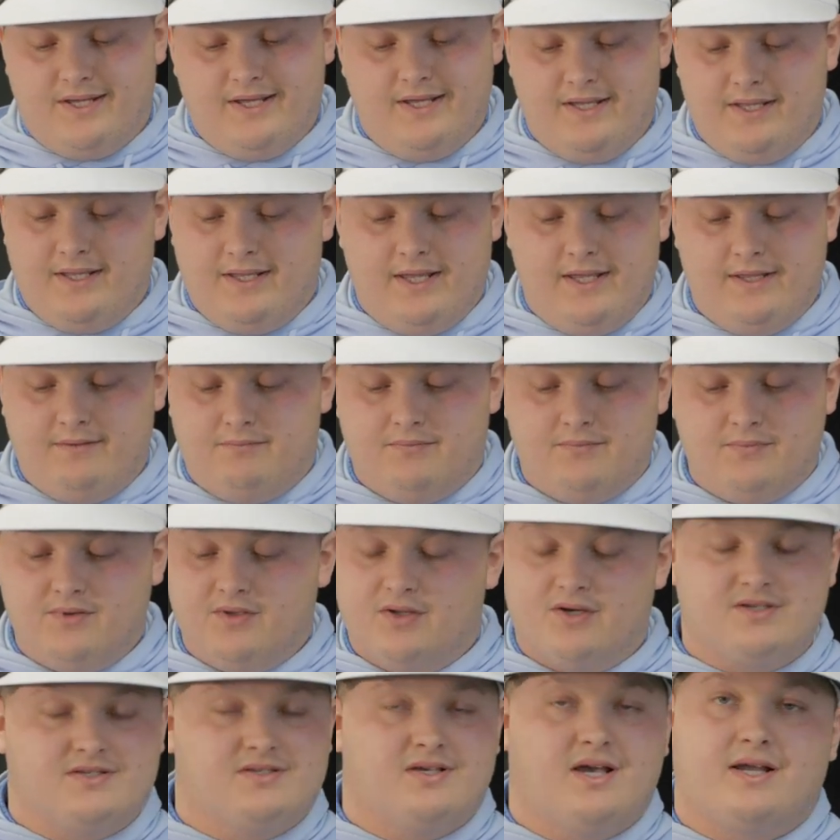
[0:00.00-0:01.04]
It
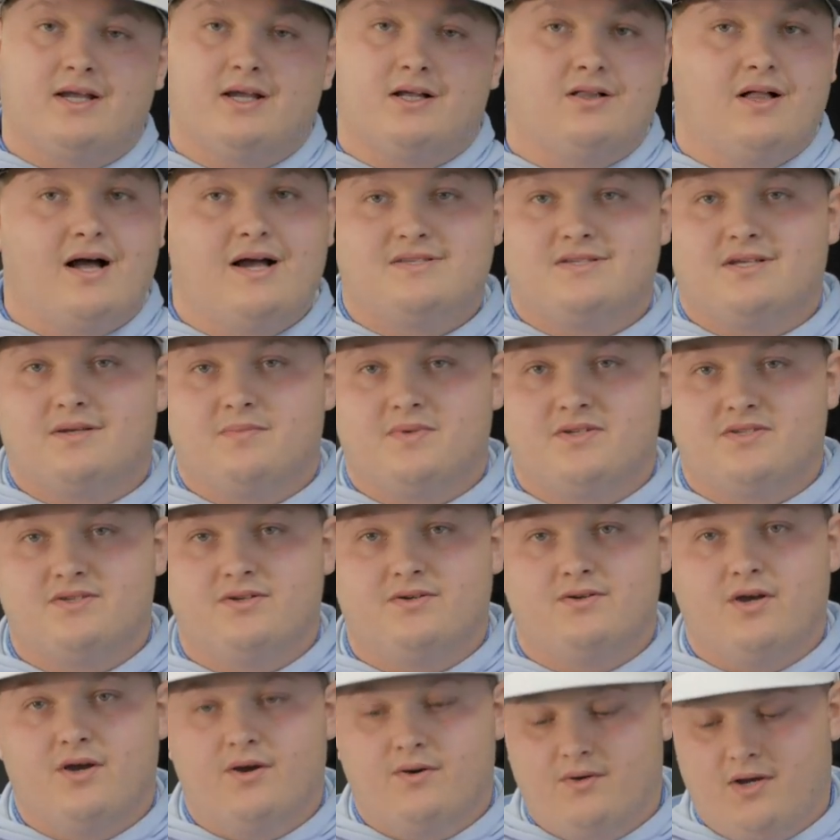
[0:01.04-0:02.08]
looks like a classic
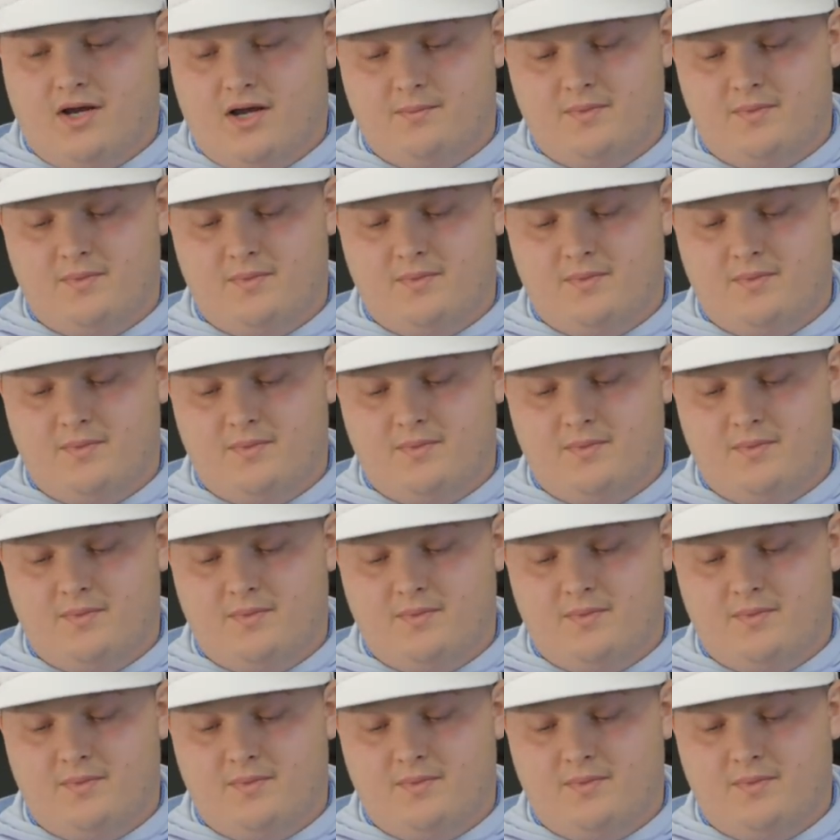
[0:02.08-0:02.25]
Mizuno.